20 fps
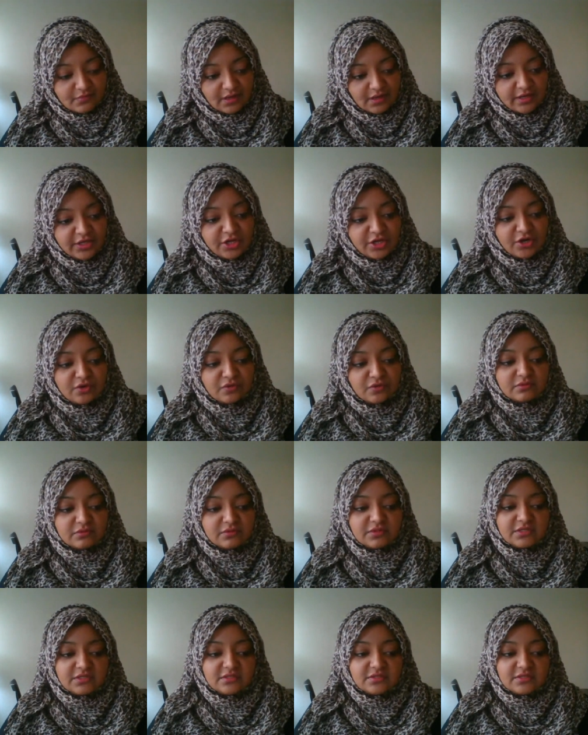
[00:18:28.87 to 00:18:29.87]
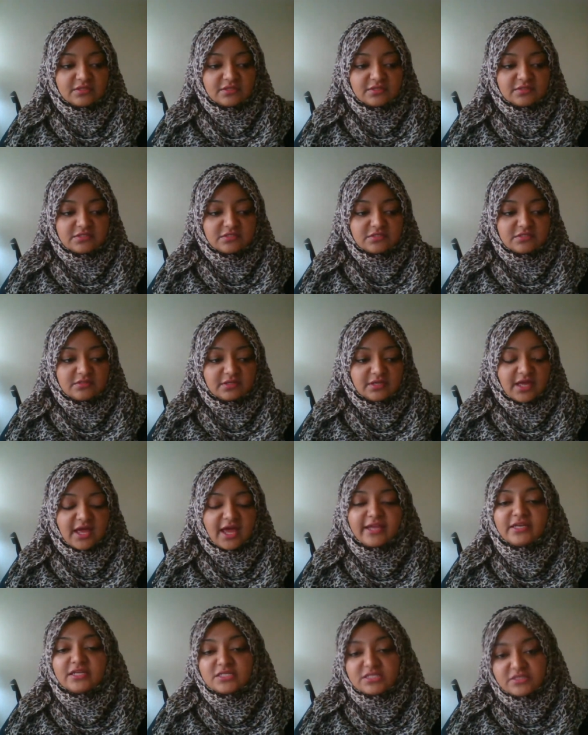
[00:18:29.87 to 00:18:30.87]
the
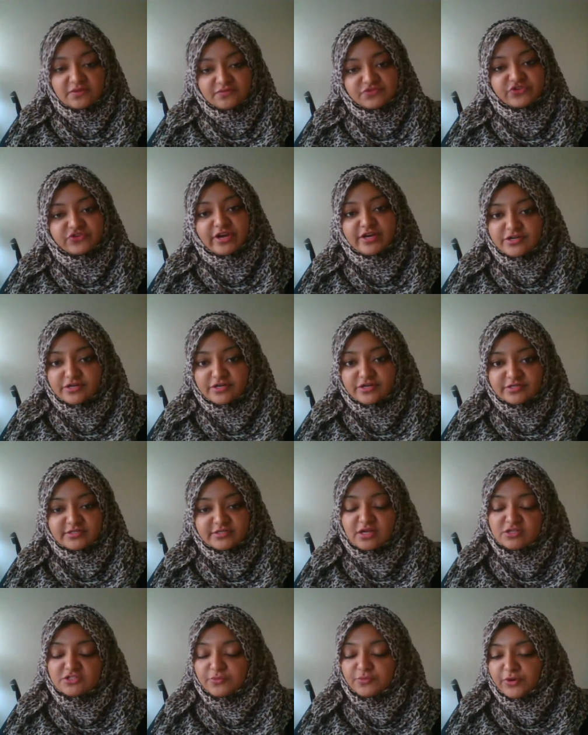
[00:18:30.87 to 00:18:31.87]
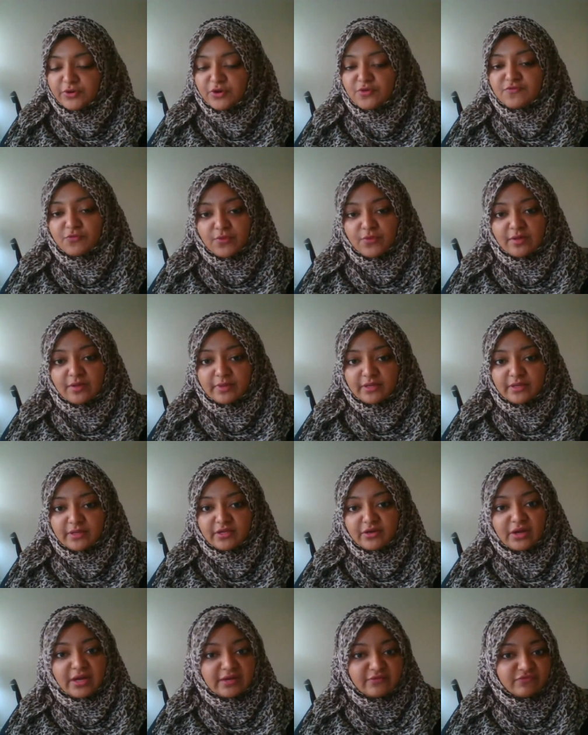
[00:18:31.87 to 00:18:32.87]
kindness of strangers has also been
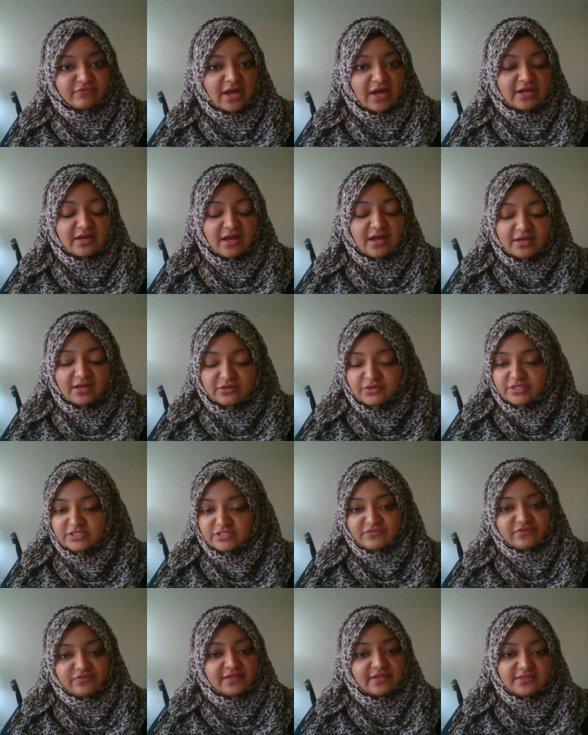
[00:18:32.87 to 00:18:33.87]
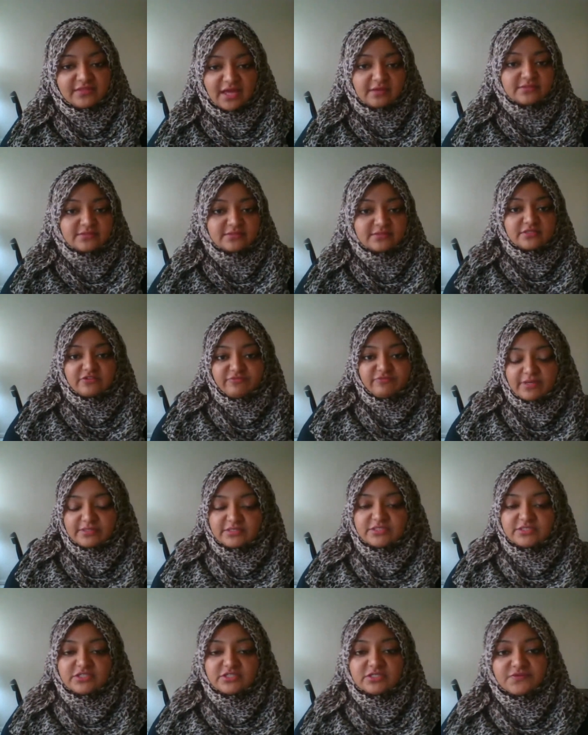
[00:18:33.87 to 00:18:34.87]
overwhelming. I've gotten hundreds, if not thousands, of
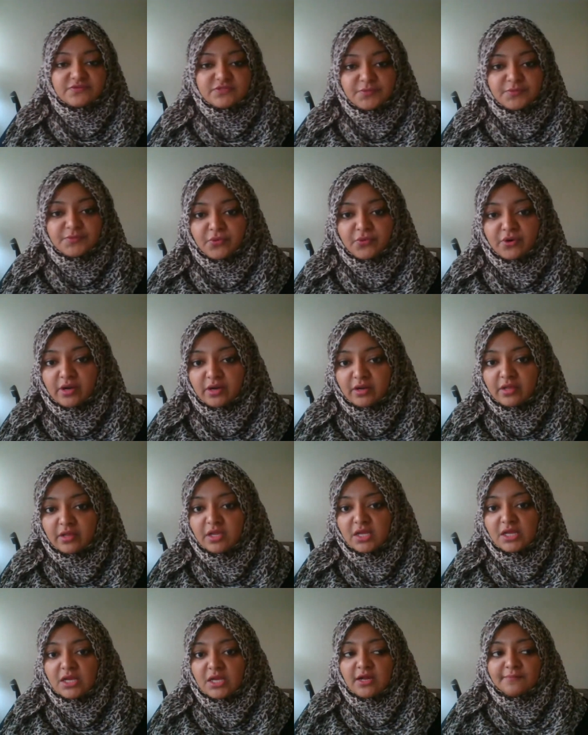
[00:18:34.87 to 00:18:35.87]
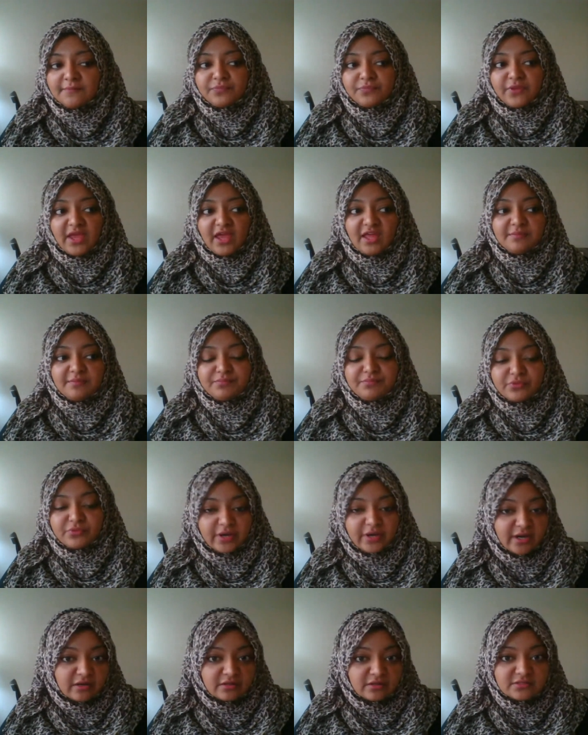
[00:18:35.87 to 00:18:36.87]
messages of support and
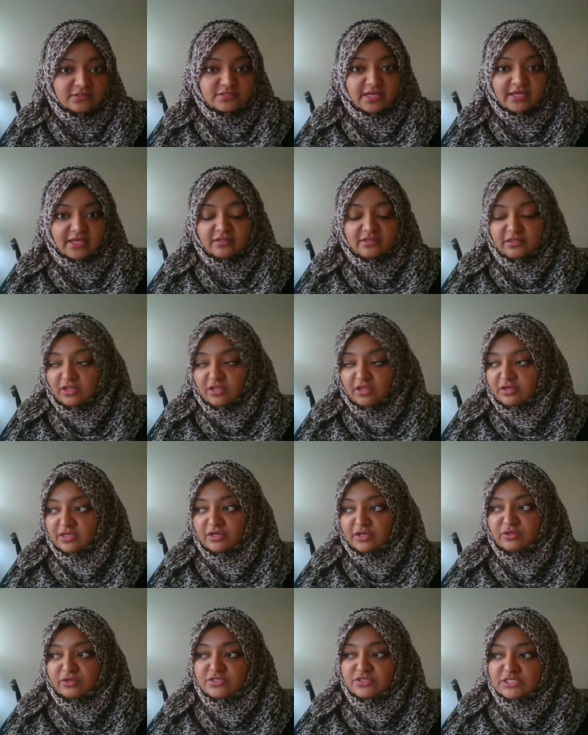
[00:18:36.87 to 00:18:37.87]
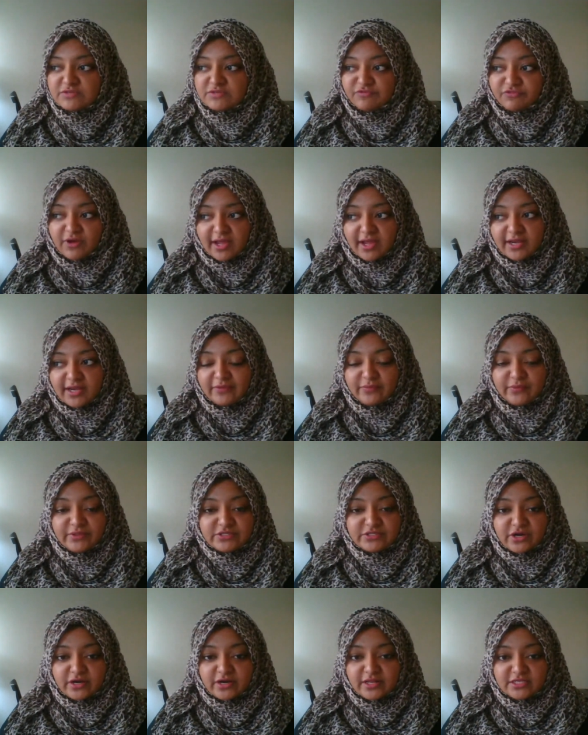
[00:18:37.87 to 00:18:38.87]
prayers. And look, since Friday we
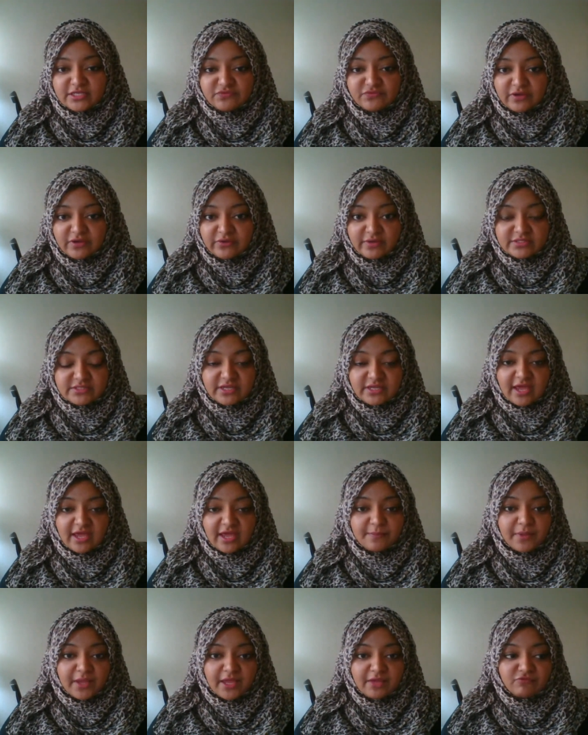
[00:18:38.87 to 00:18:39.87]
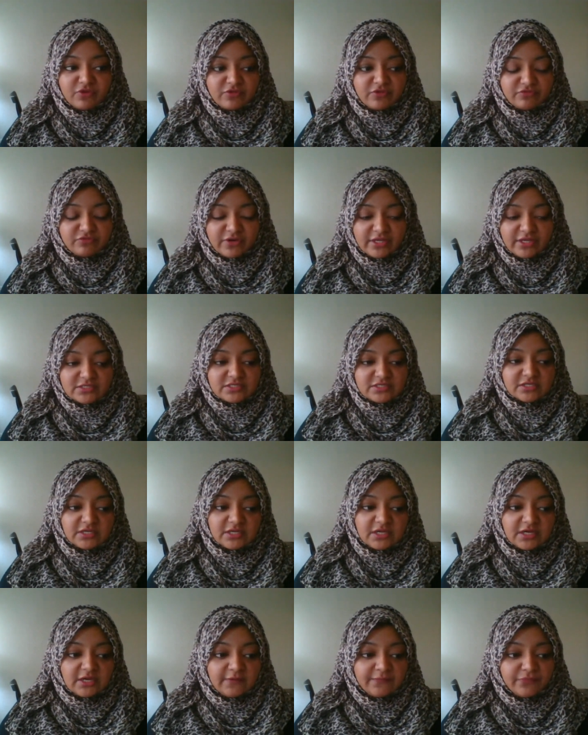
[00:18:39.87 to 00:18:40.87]
started his fundraising campaign, we've raised,
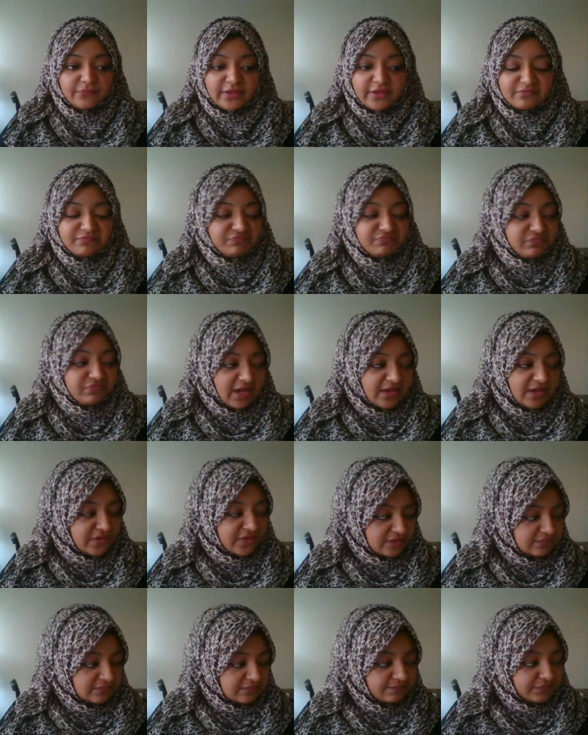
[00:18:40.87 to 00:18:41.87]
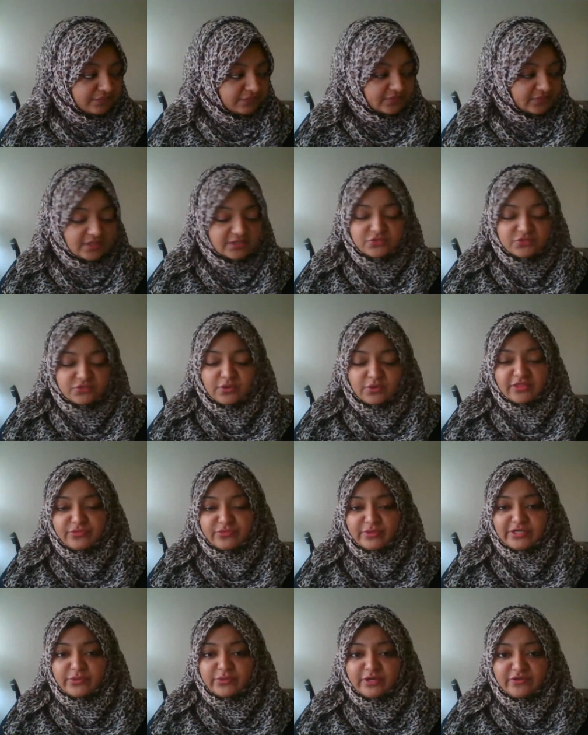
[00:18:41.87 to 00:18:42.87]
like, I think
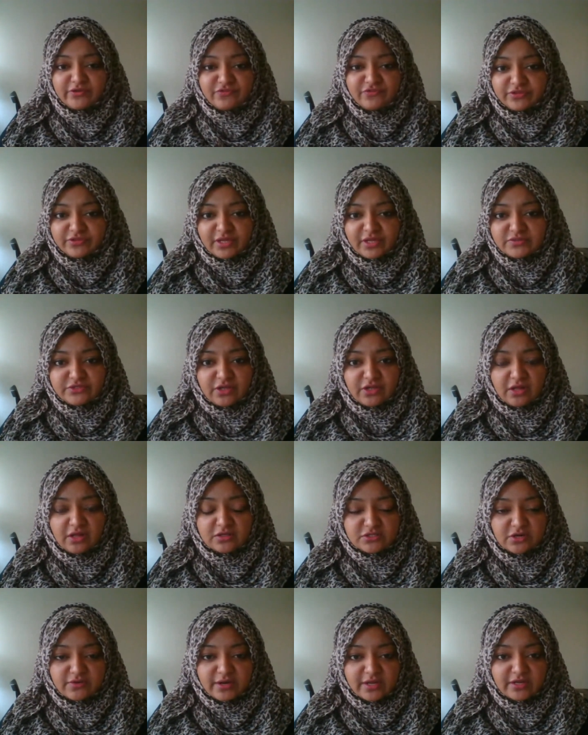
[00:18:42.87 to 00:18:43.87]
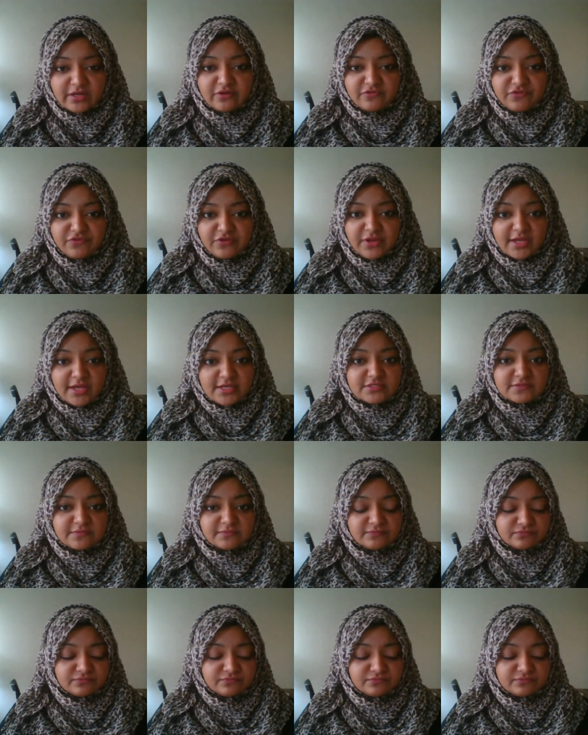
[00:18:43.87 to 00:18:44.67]
$24,000 already in a few days.